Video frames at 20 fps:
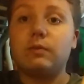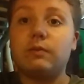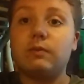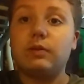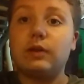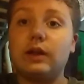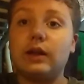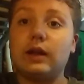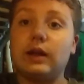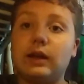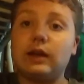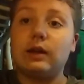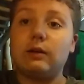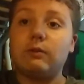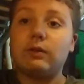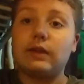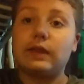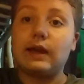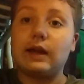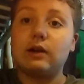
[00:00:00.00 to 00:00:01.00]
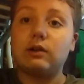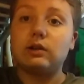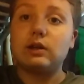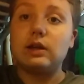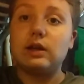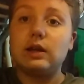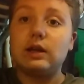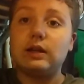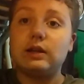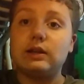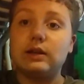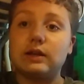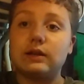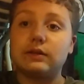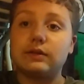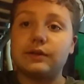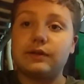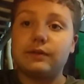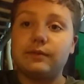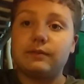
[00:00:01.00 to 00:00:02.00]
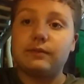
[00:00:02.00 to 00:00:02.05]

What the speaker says: playing it without a disc.